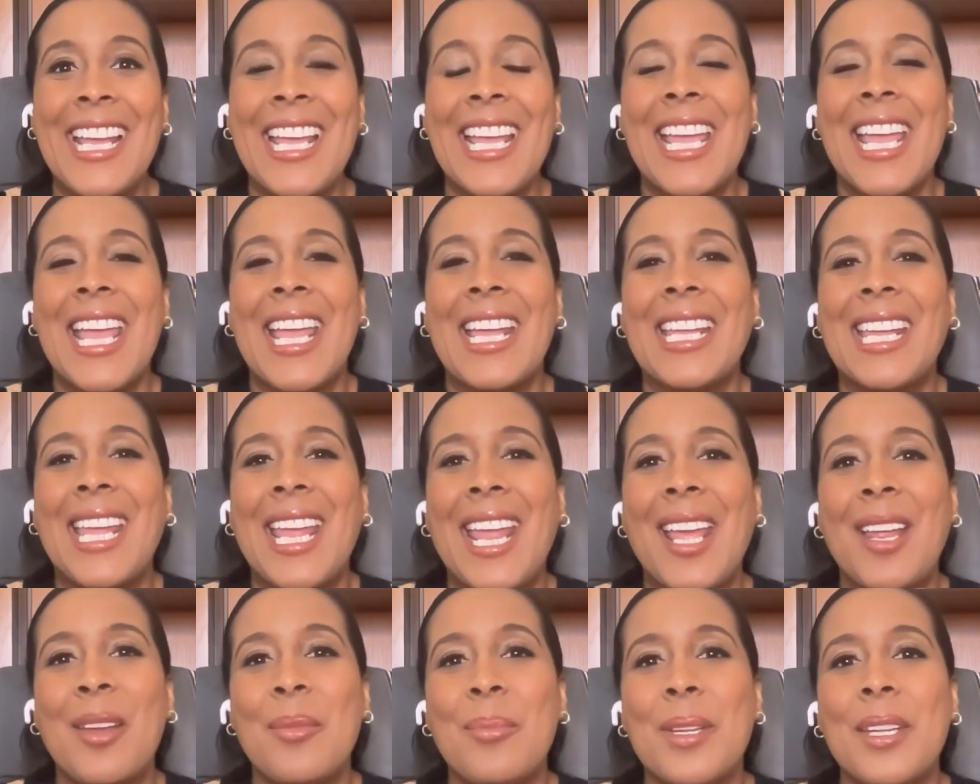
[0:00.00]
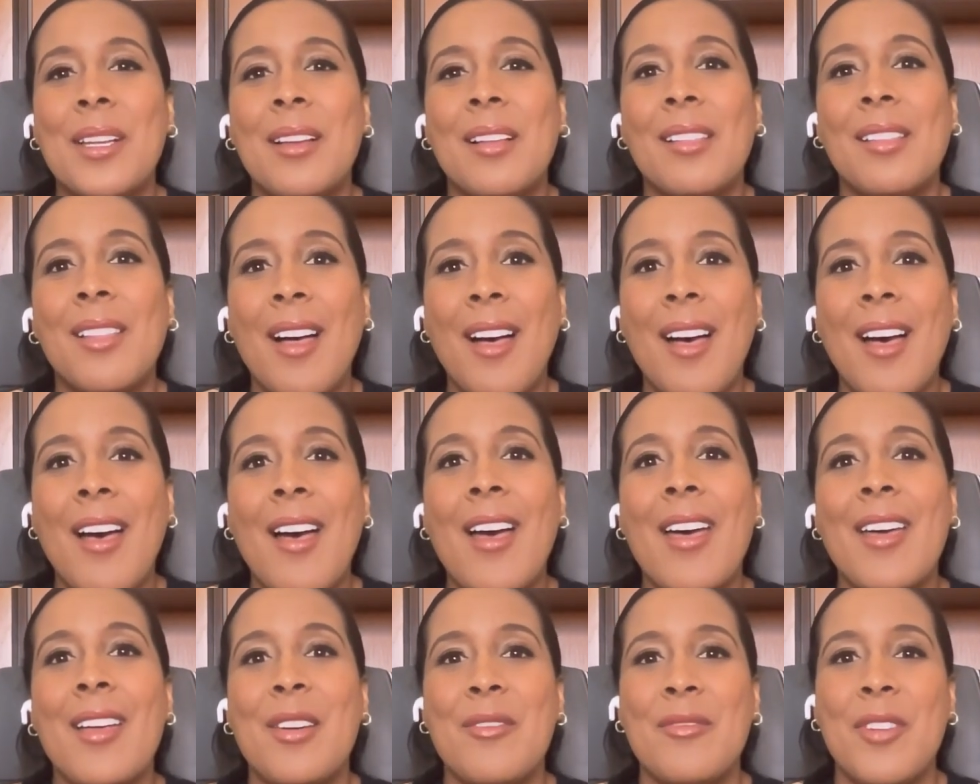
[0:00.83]
It can be a
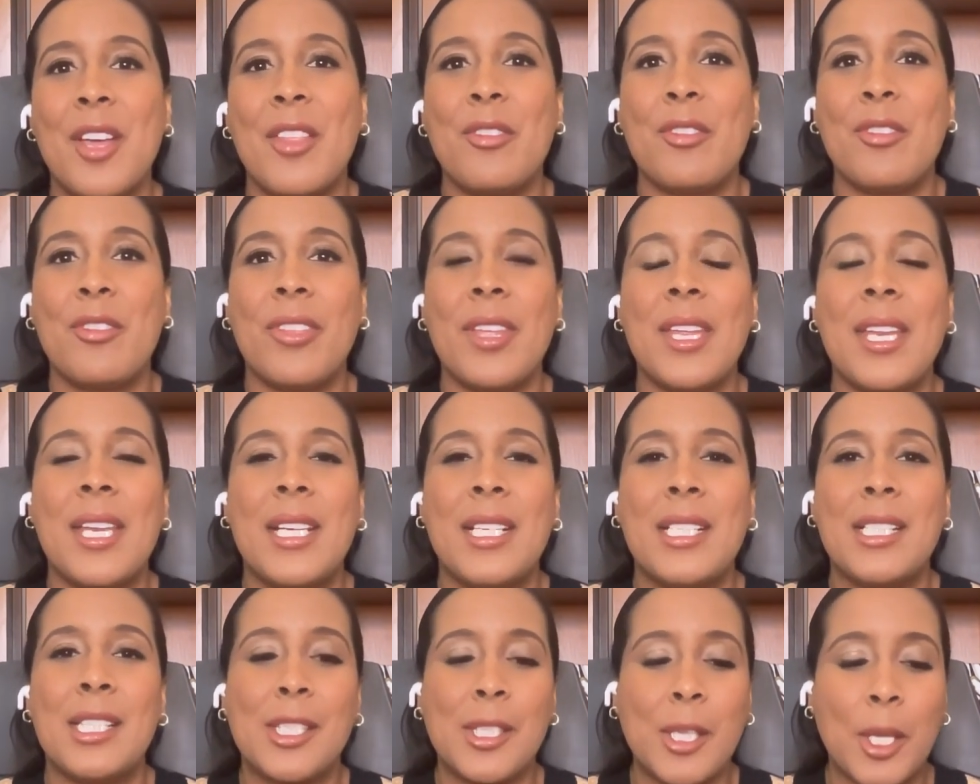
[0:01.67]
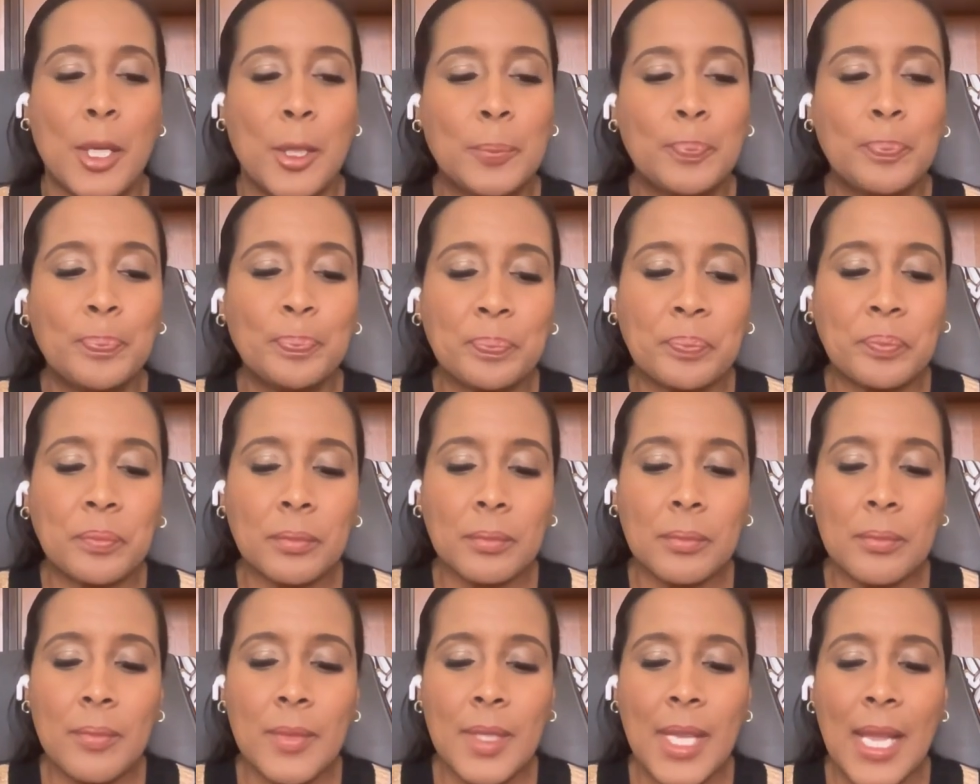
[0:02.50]
lot of other things. So
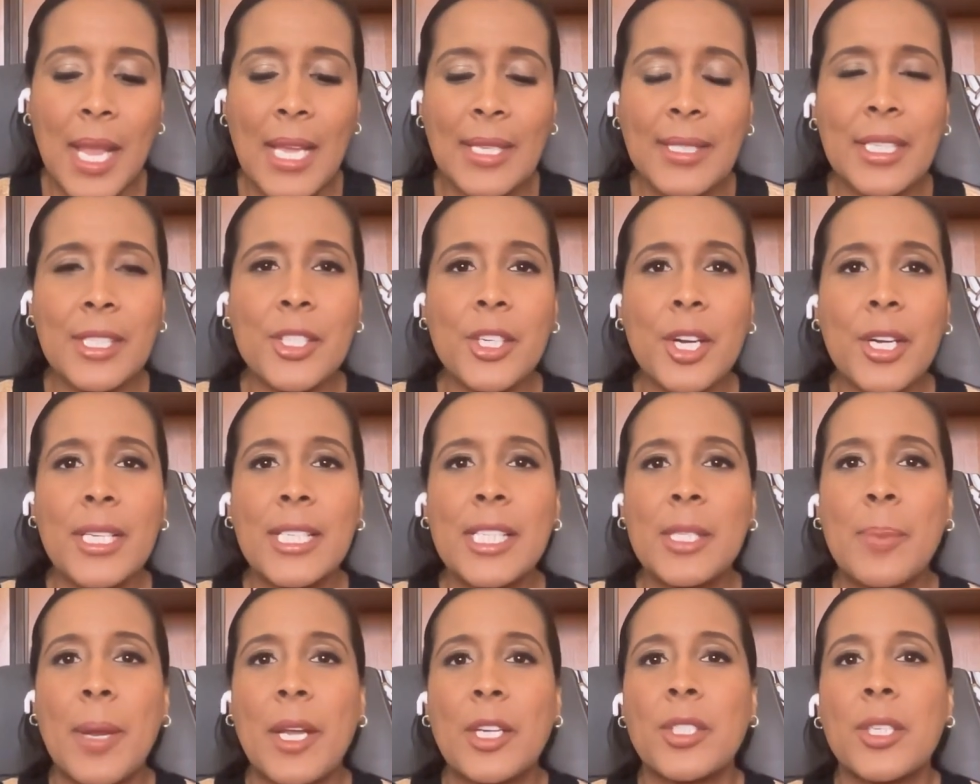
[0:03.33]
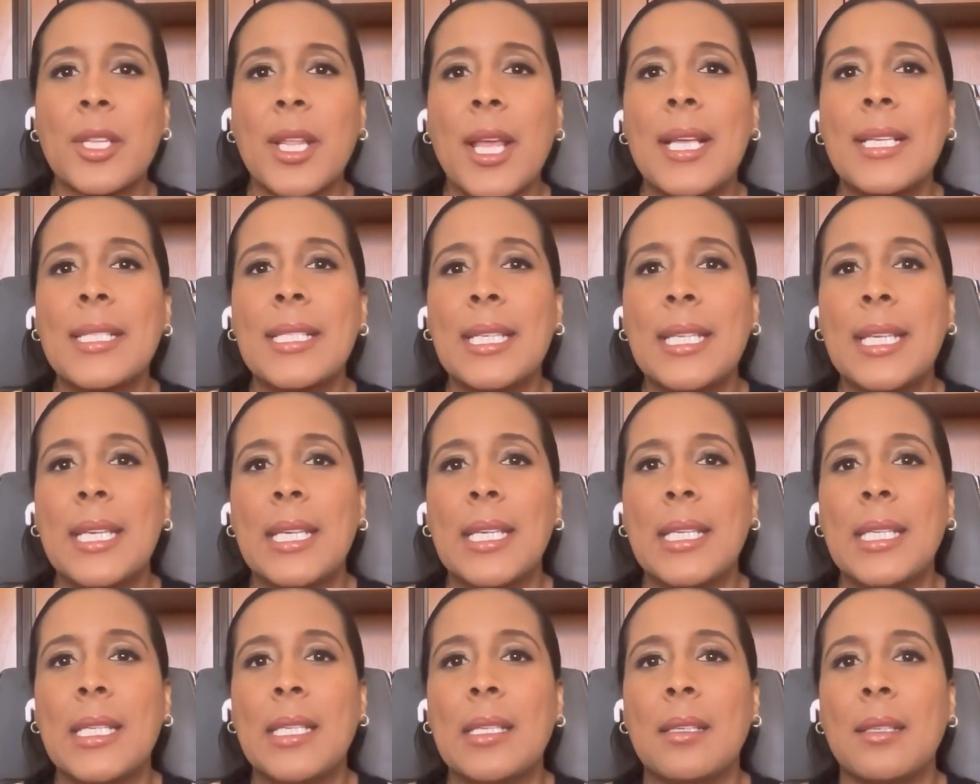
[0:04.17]
as I started specializing
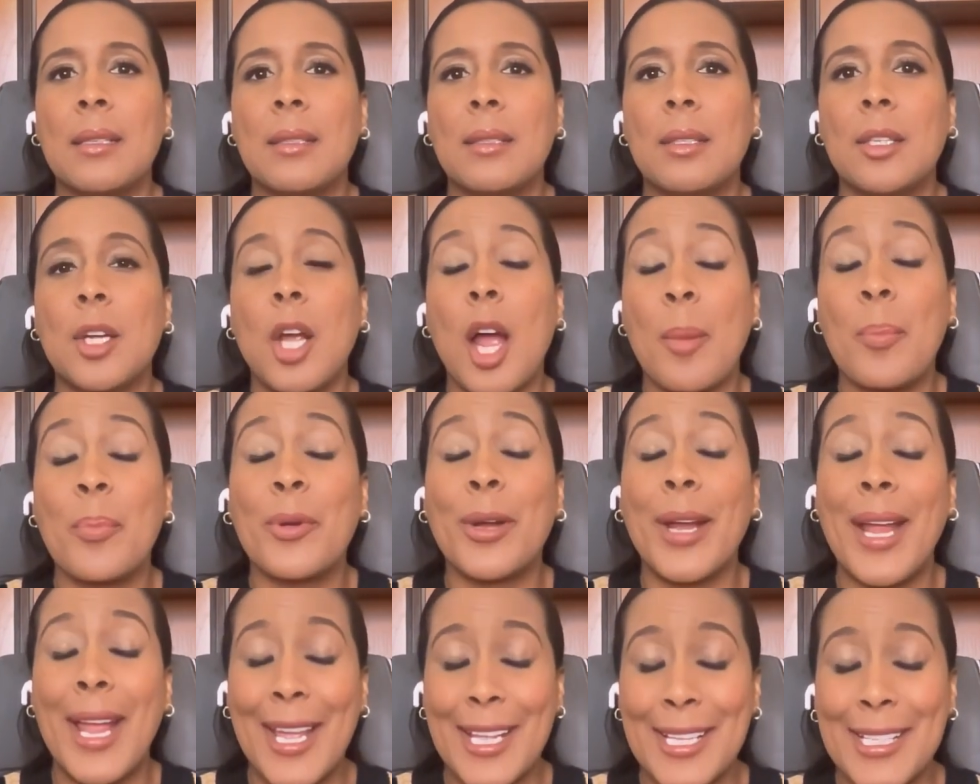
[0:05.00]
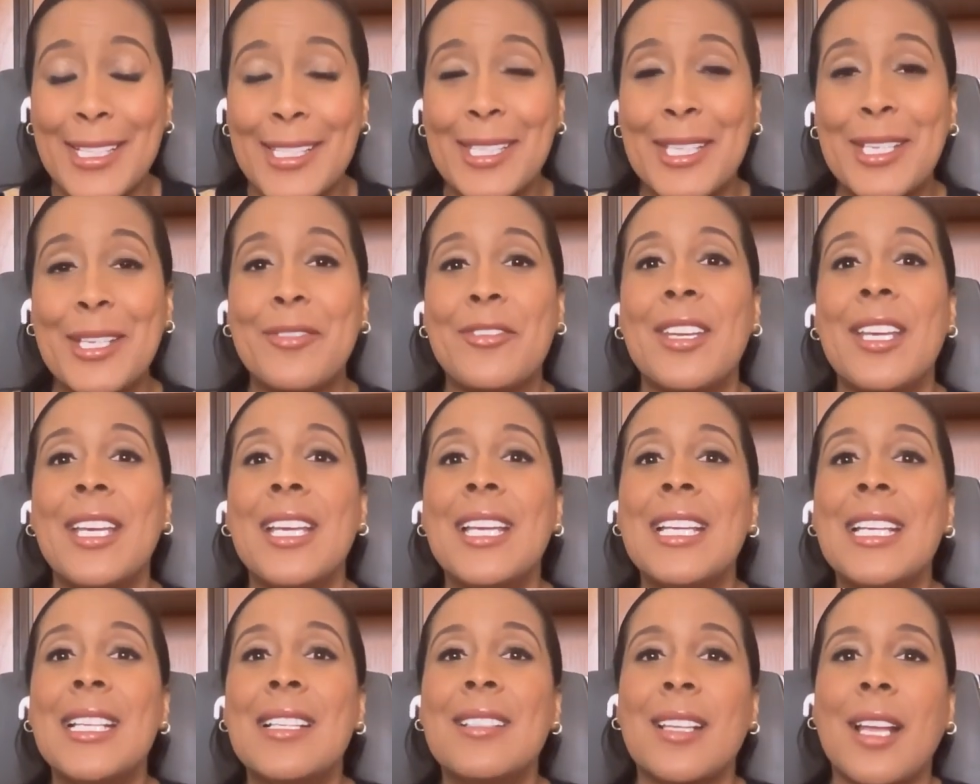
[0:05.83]
in comprehensive
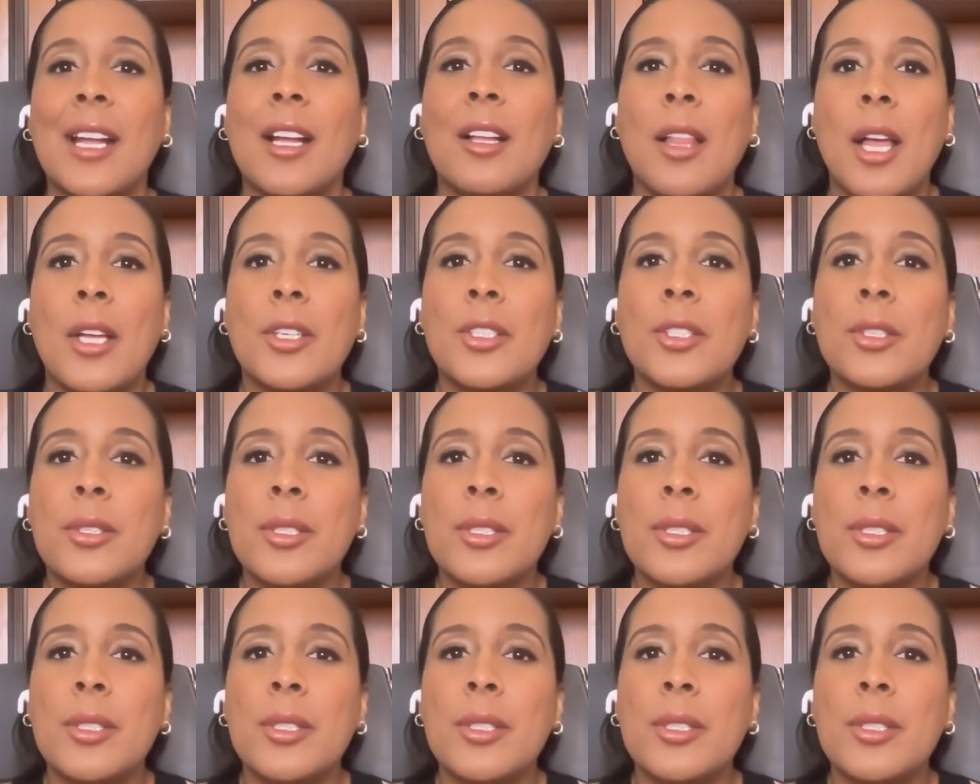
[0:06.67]
psychological